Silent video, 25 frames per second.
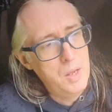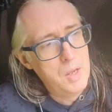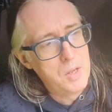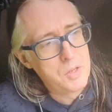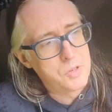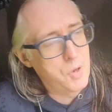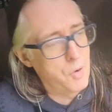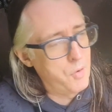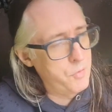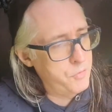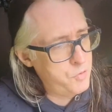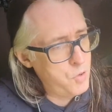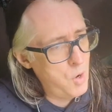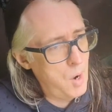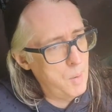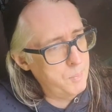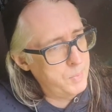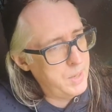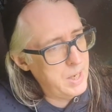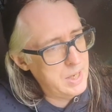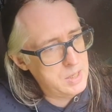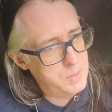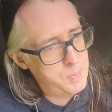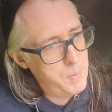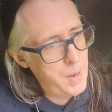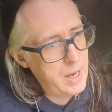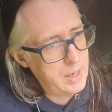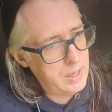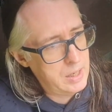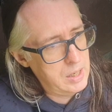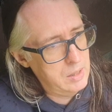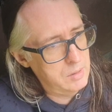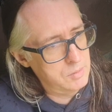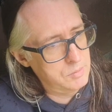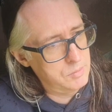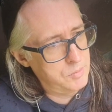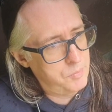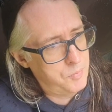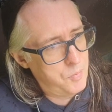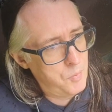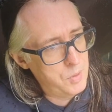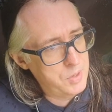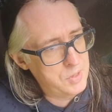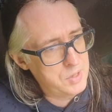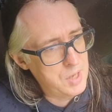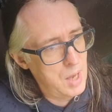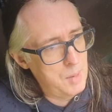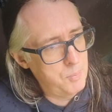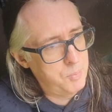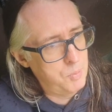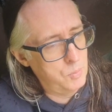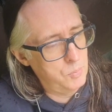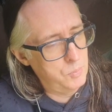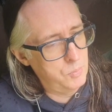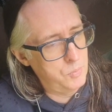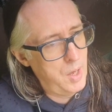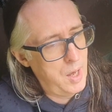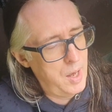So if Trump gets back in, for example,